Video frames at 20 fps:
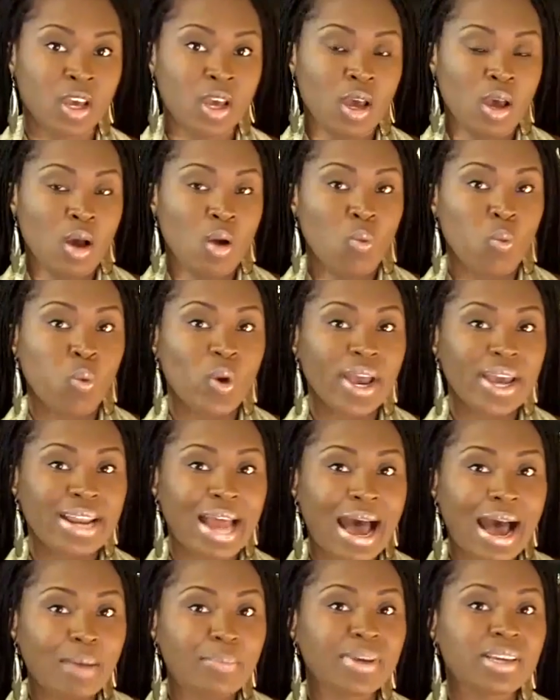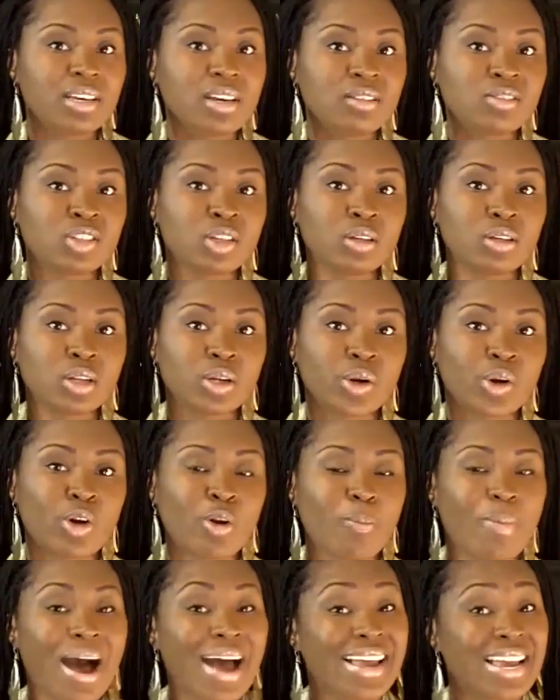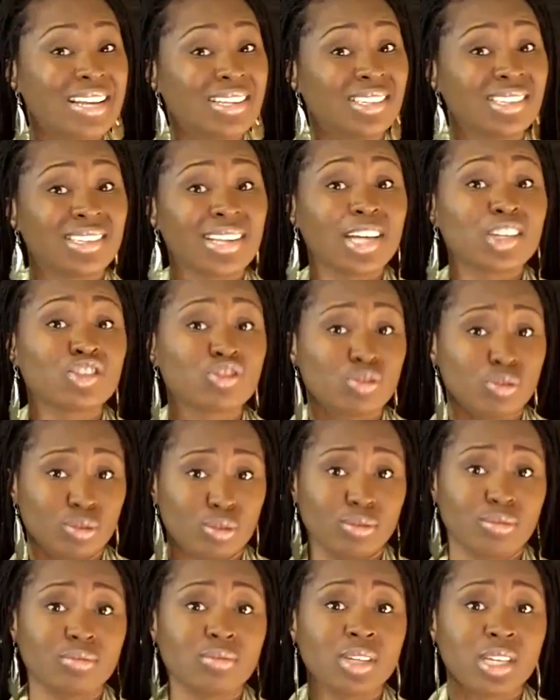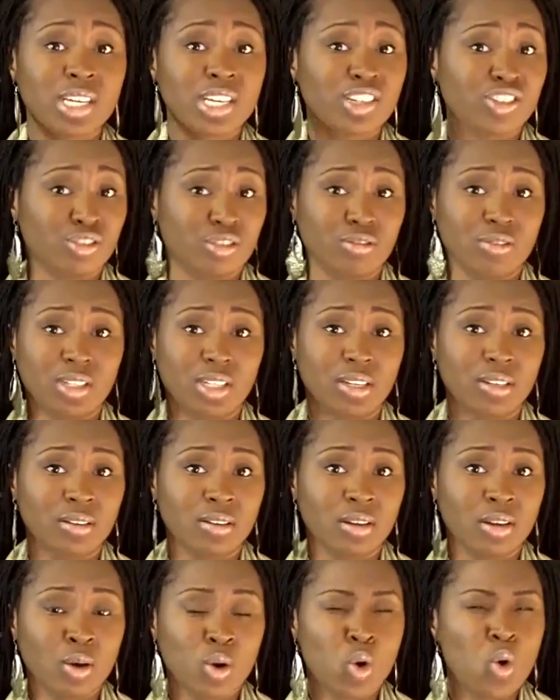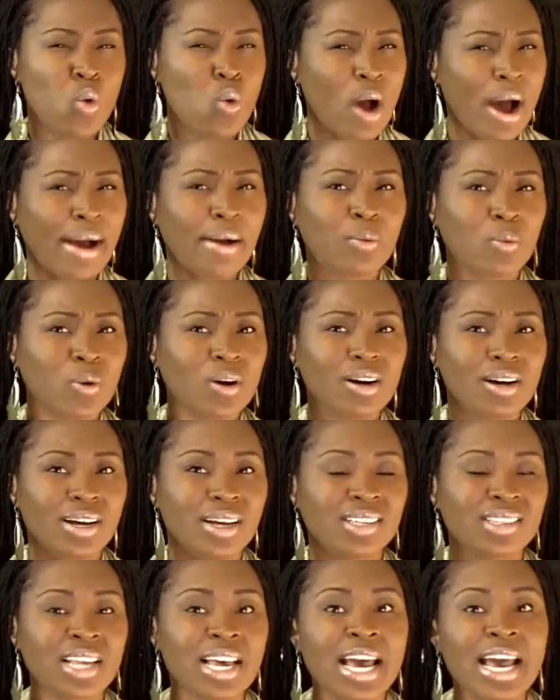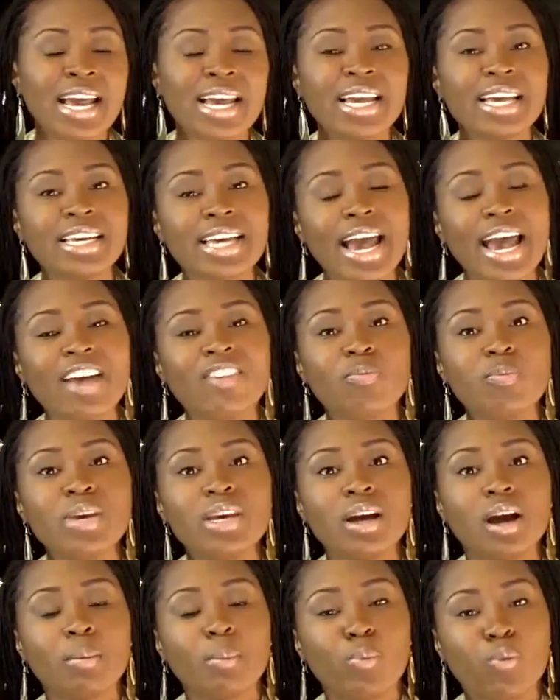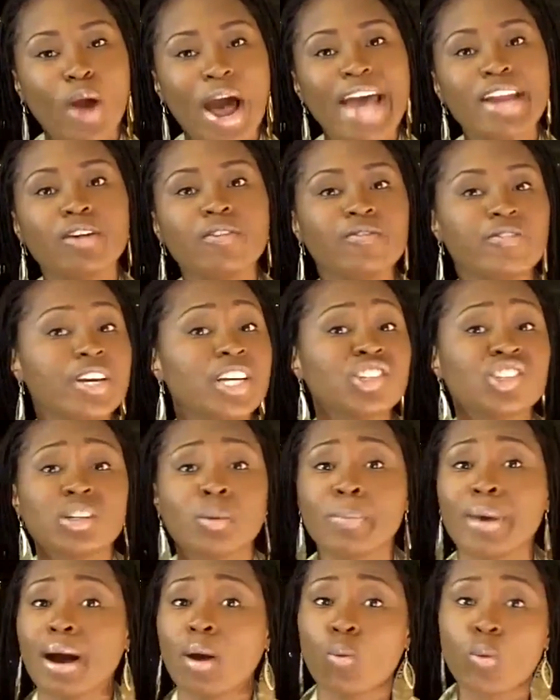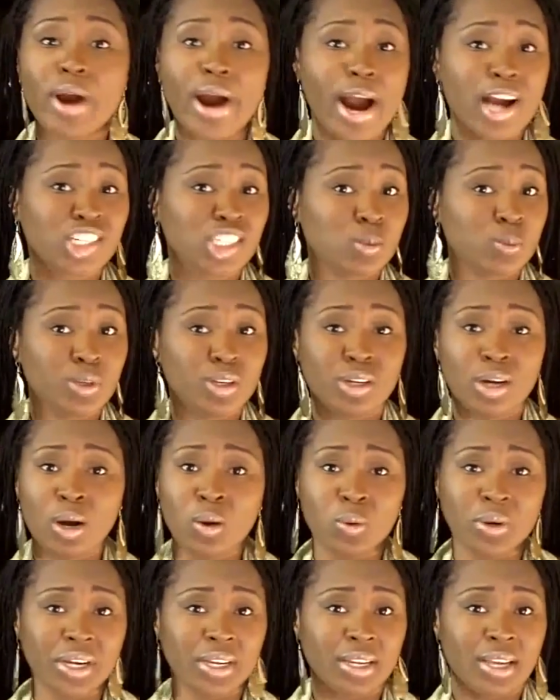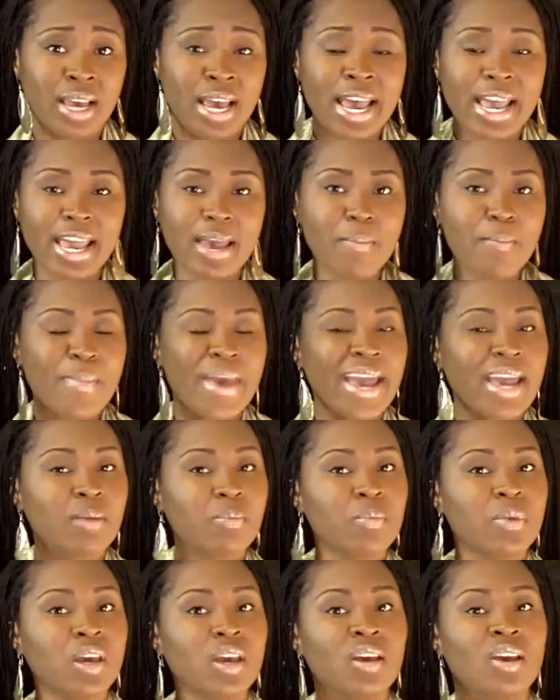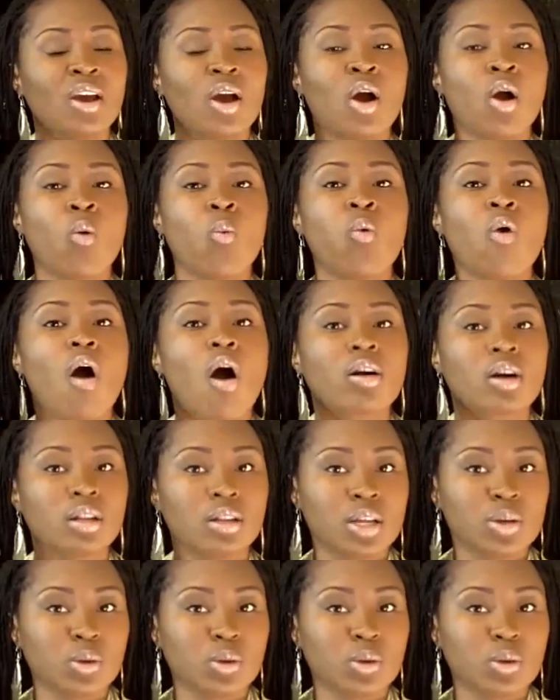when I began to learn my ancestral history, who I was. It gave me a brighter vision about where I should be going. It made me walk a little